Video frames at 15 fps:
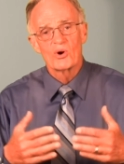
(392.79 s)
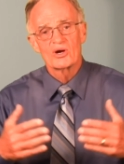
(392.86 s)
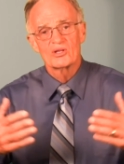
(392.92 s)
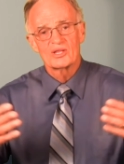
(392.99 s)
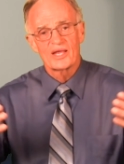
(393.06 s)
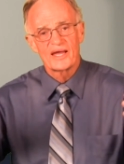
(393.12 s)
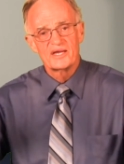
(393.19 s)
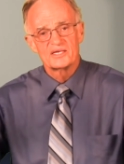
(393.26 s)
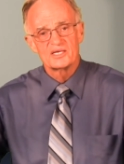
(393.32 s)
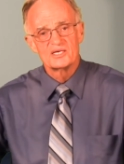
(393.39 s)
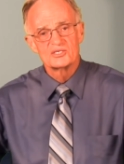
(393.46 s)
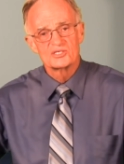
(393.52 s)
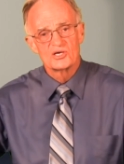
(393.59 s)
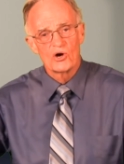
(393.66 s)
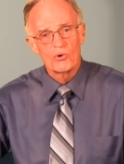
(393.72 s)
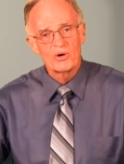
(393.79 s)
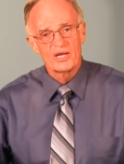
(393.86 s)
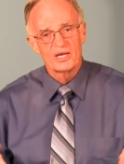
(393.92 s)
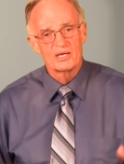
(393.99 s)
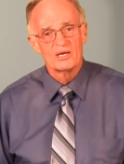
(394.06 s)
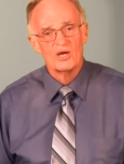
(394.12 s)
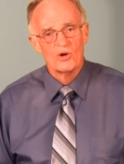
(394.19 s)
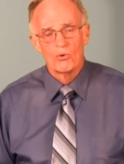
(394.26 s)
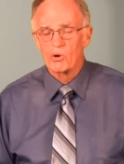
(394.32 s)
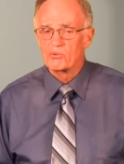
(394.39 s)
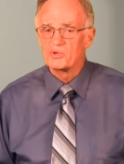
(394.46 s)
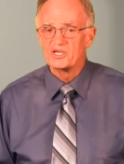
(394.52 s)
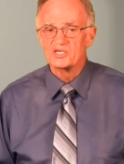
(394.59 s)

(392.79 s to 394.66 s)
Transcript: us where light is going